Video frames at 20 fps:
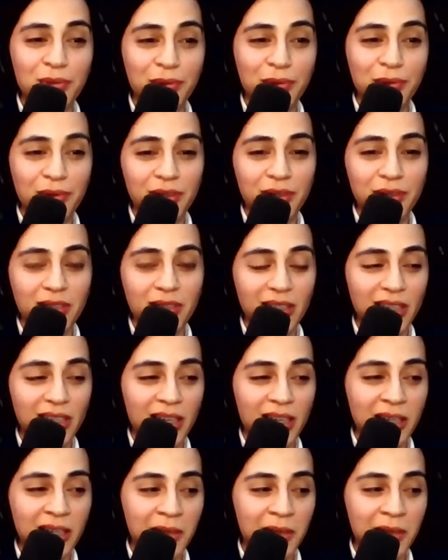or
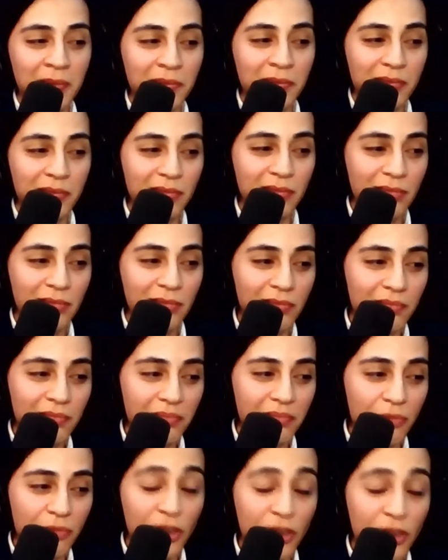
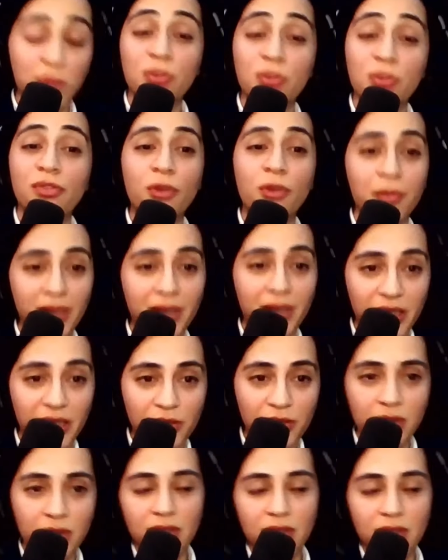was performing, I
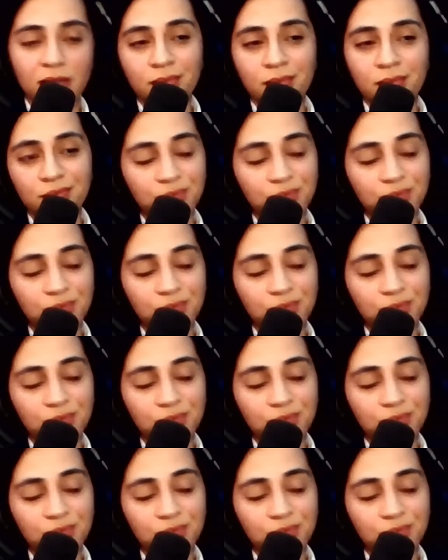should say.